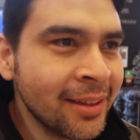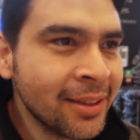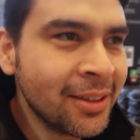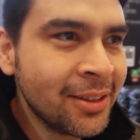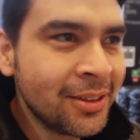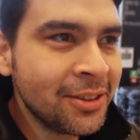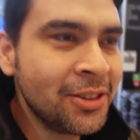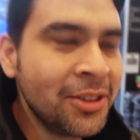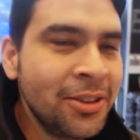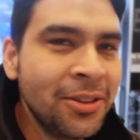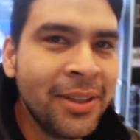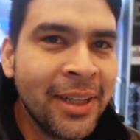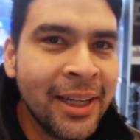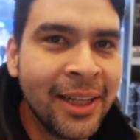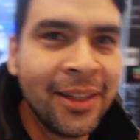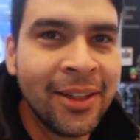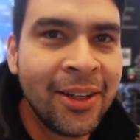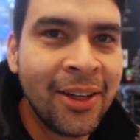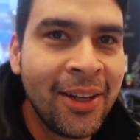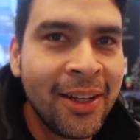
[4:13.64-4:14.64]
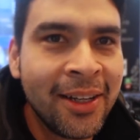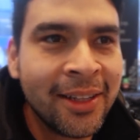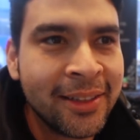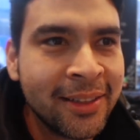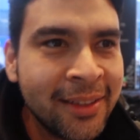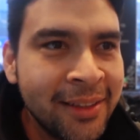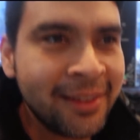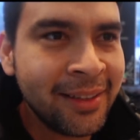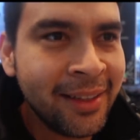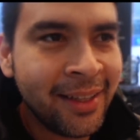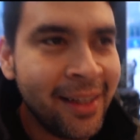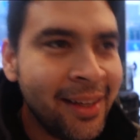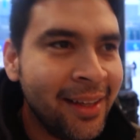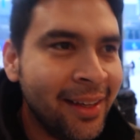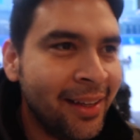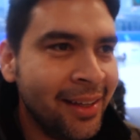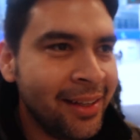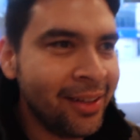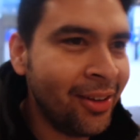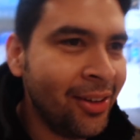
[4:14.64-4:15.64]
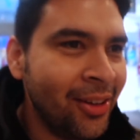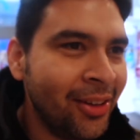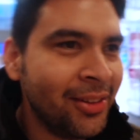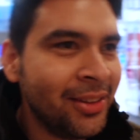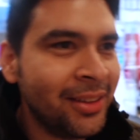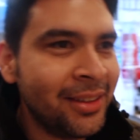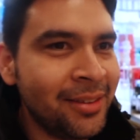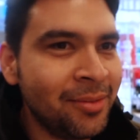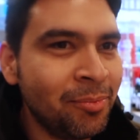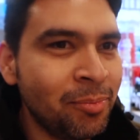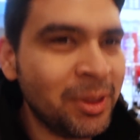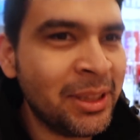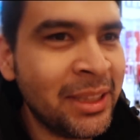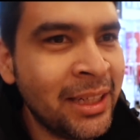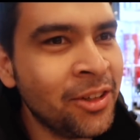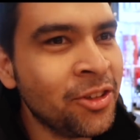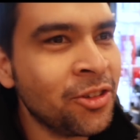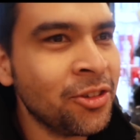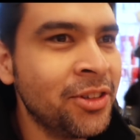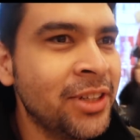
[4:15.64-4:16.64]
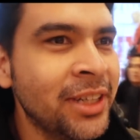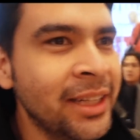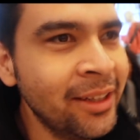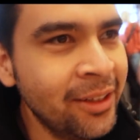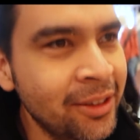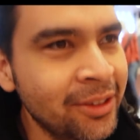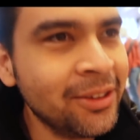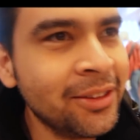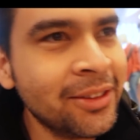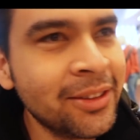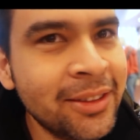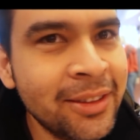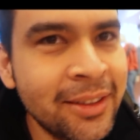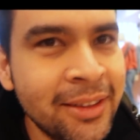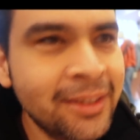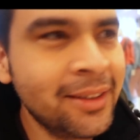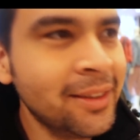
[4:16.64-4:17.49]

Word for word: Because you get lost in all the potential deals. Look